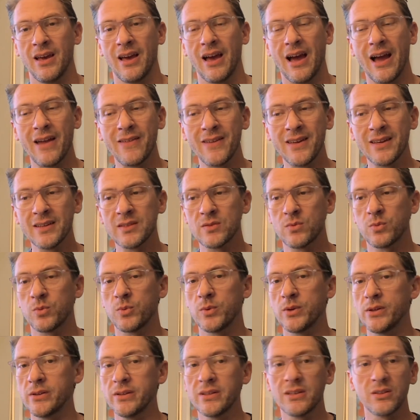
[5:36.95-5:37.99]
I think is
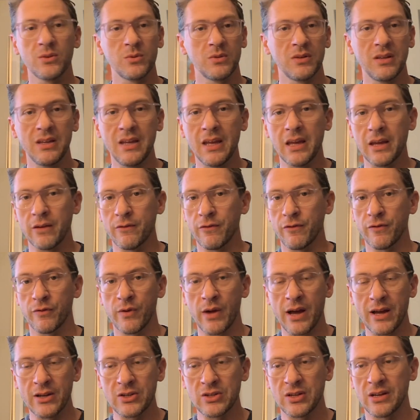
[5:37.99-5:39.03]
really unique and fresh.